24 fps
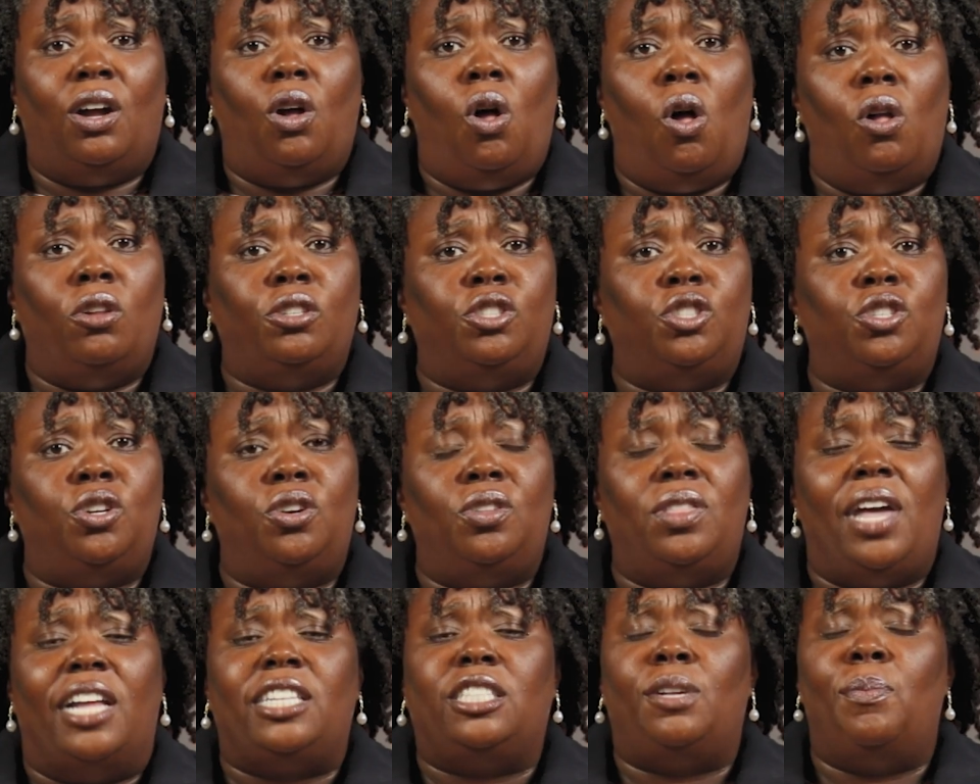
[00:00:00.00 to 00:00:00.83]

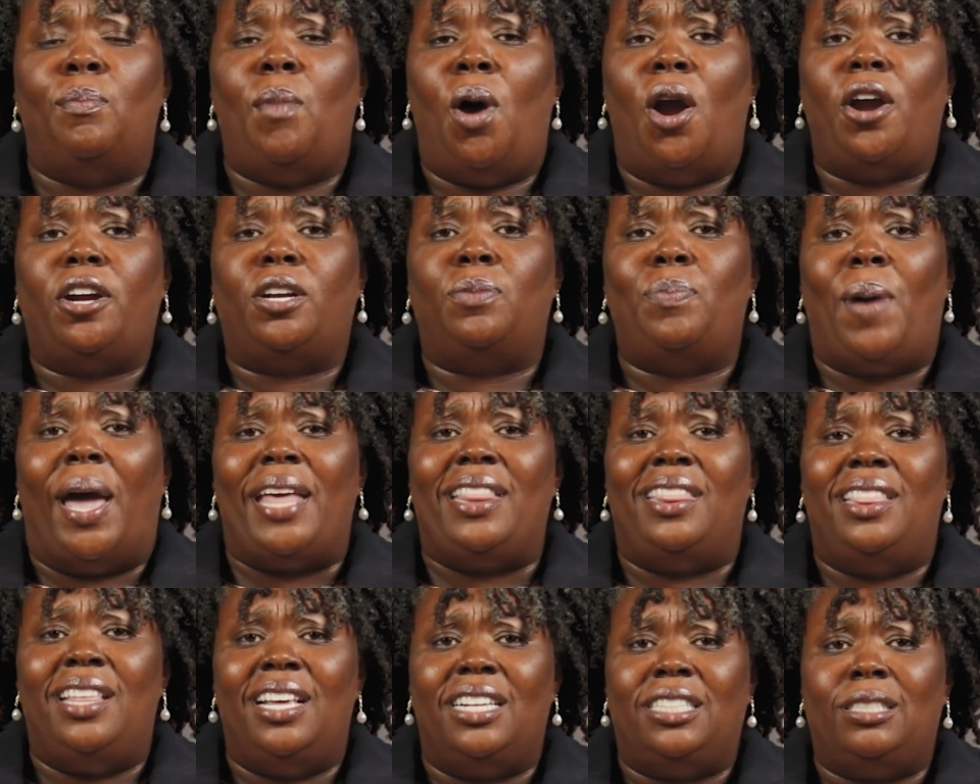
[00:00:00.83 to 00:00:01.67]
culture that's marked by
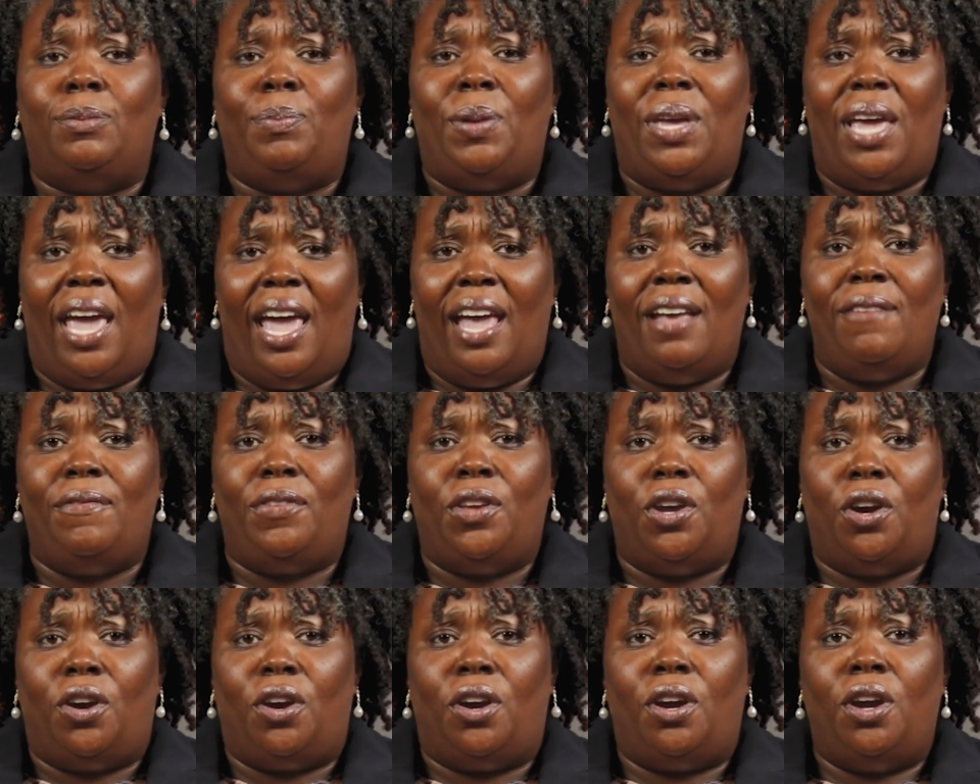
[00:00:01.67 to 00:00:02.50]
this
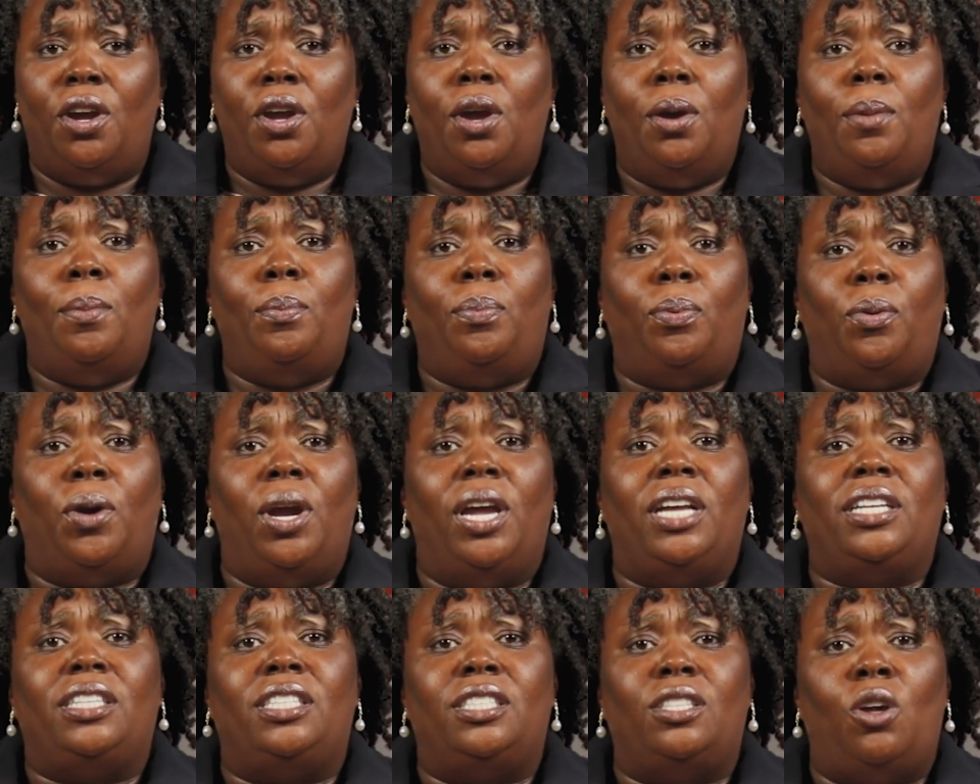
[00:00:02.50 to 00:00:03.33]
behavior
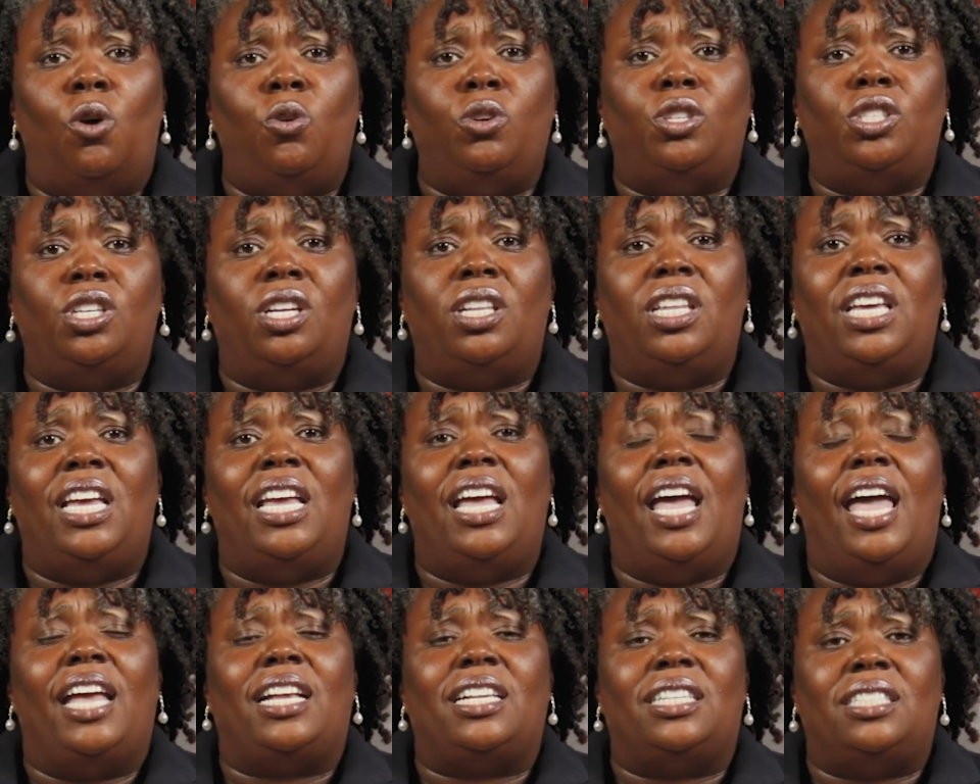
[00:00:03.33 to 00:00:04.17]
brings
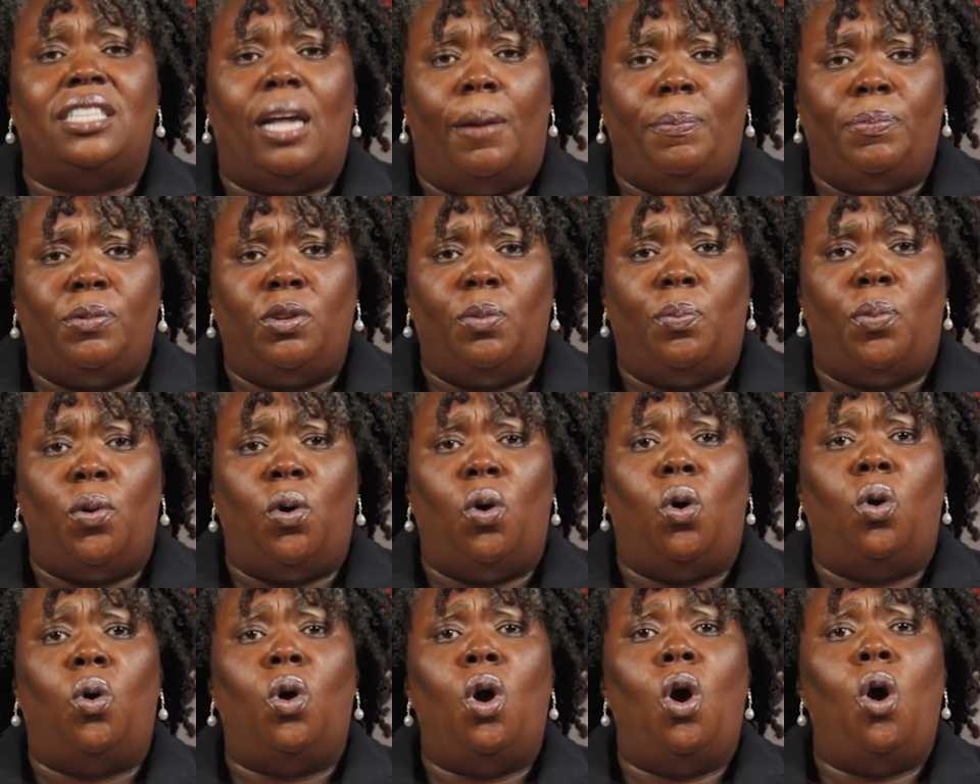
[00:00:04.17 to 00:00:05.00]
socially
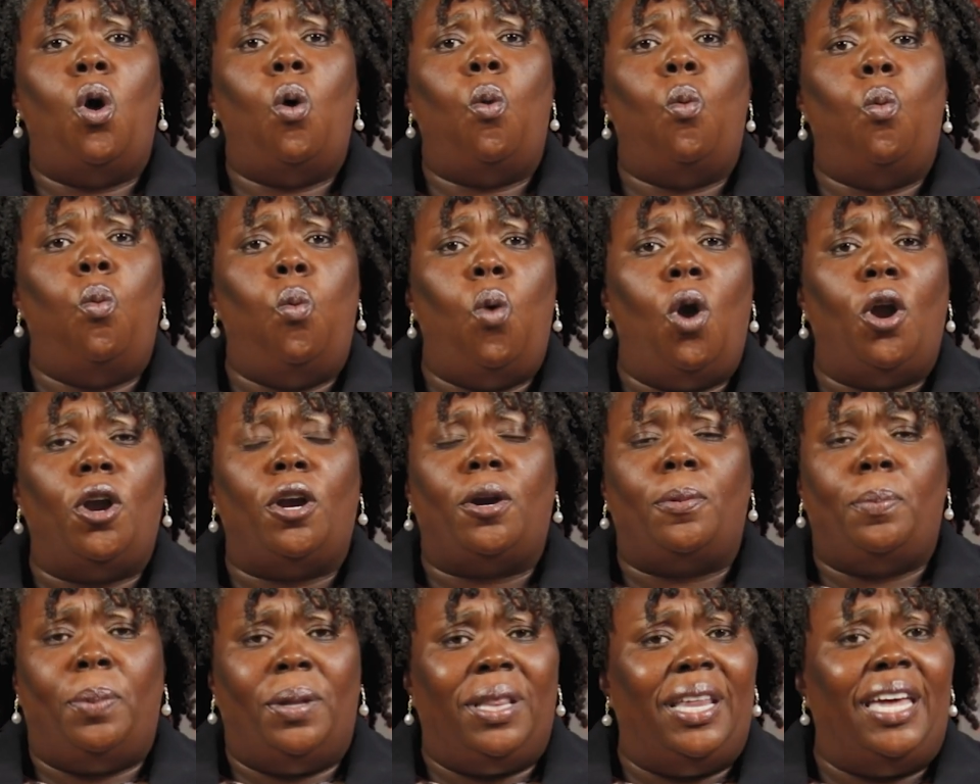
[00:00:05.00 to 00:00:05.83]
acceptable
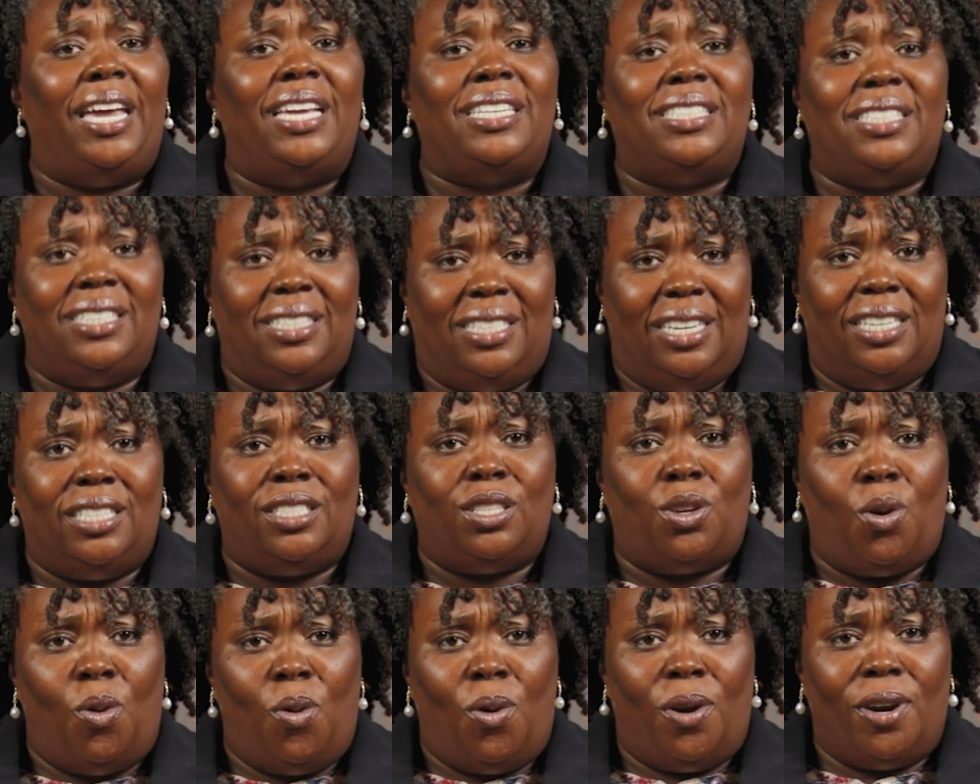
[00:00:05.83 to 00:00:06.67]
workplace
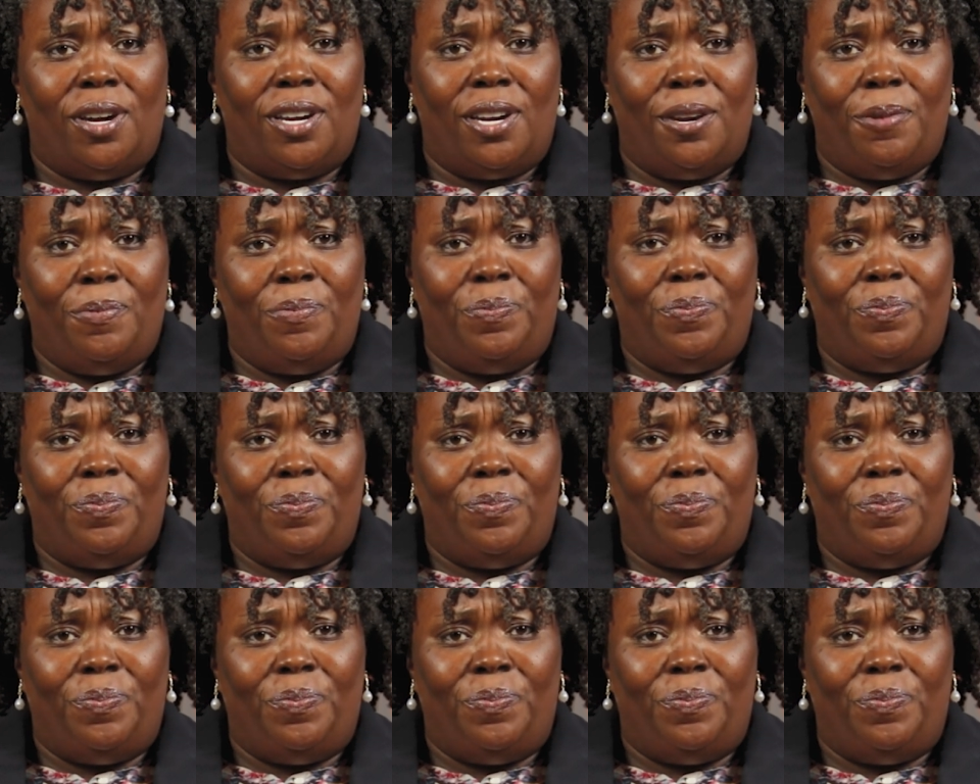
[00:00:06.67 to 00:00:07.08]
discord.